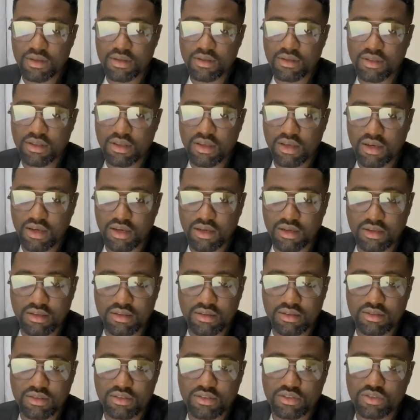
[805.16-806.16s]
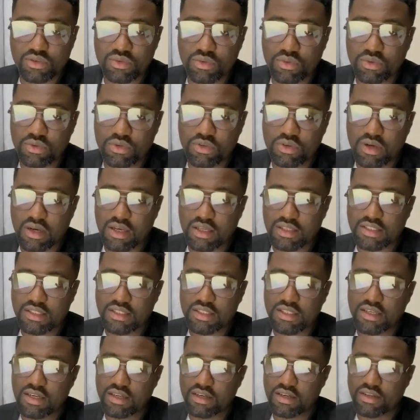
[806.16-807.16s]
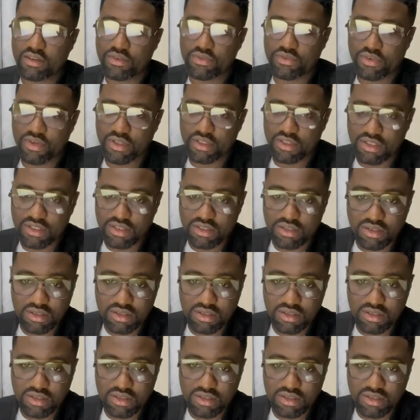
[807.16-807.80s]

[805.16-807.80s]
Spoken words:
Yeah, so you can see the difference.